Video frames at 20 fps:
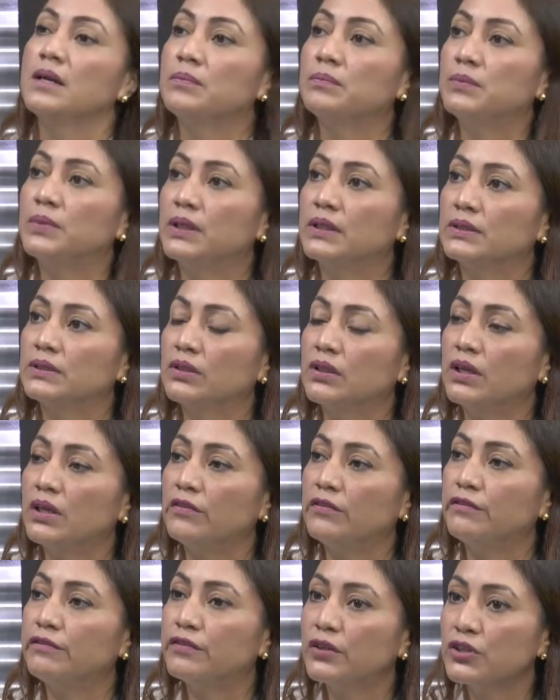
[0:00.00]
But
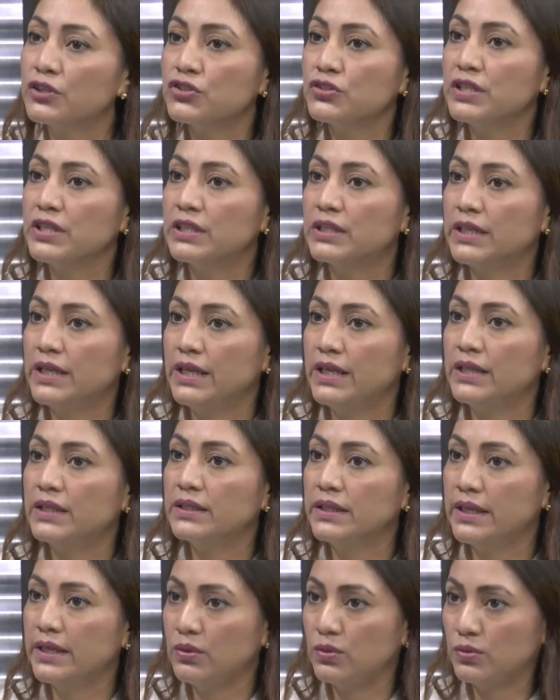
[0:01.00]
fortunately,
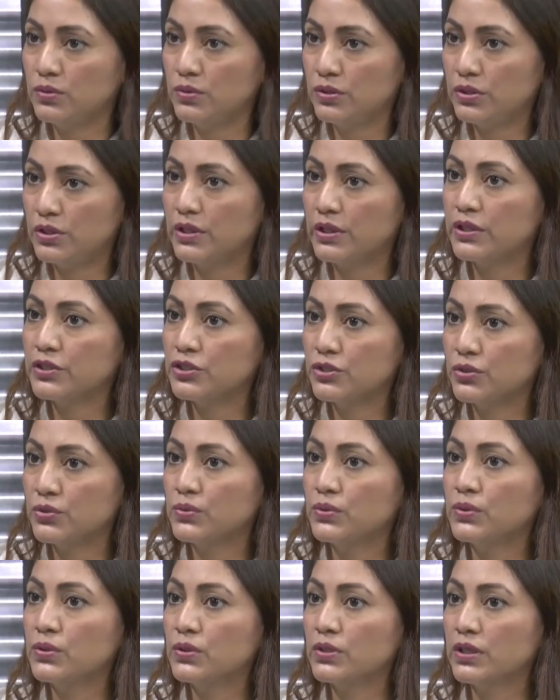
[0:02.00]
they don't
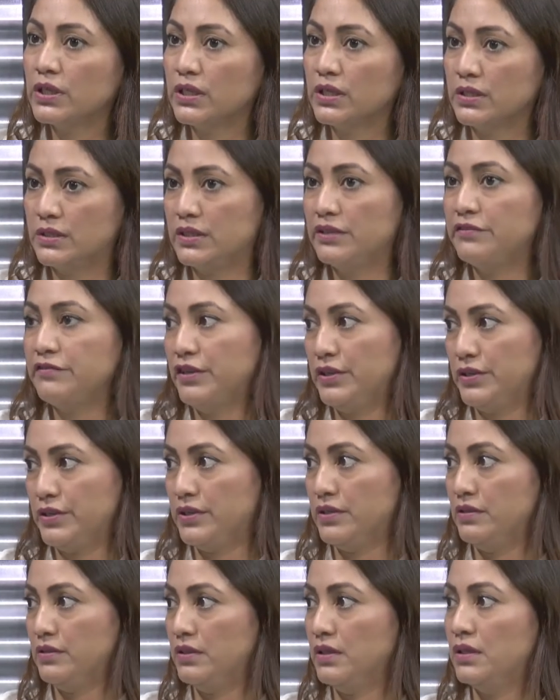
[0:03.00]
show severe